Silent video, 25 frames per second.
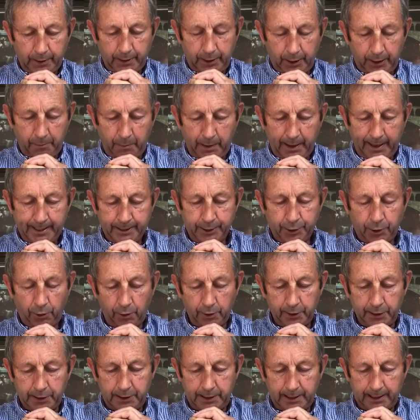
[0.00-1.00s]
you bless
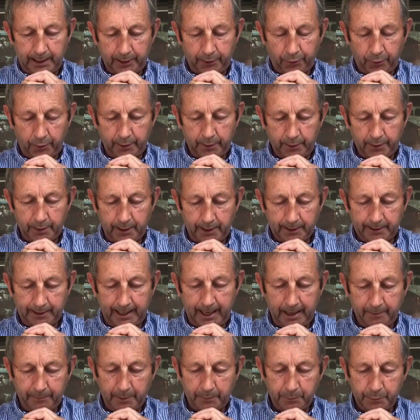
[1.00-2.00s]
all the children and
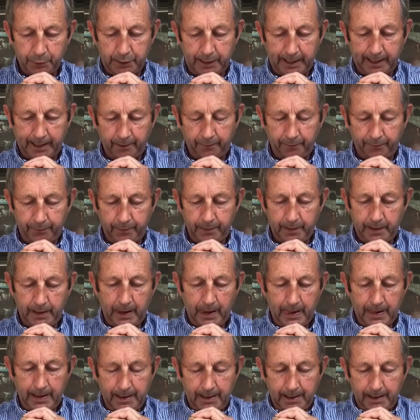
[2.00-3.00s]
keep them safe
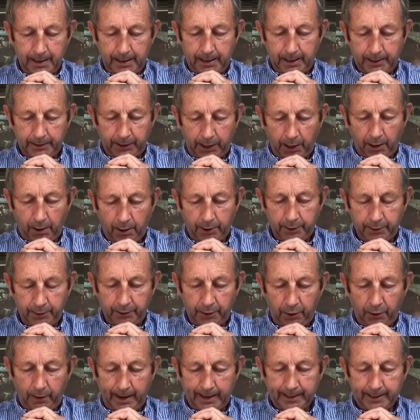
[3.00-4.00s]
and guard and
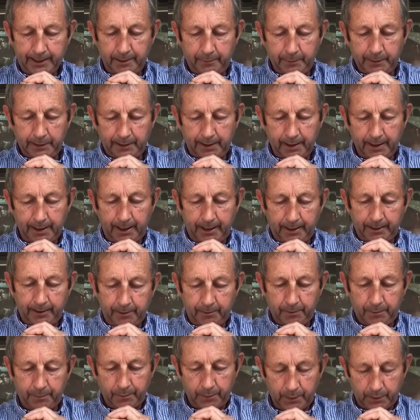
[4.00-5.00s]
direct them
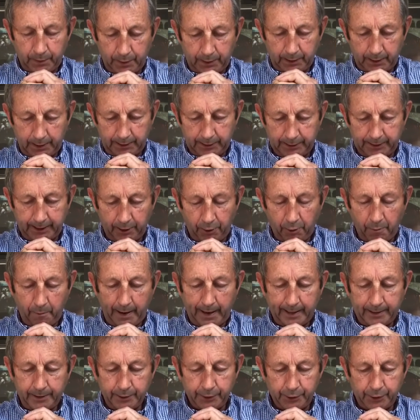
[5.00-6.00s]
and as they go
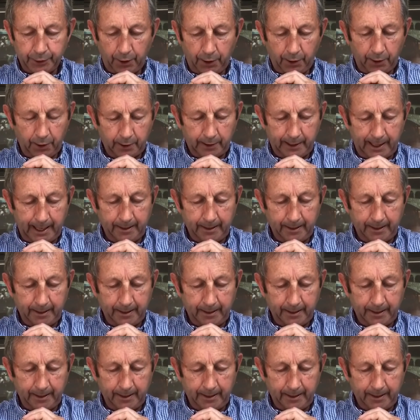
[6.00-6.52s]
back to school.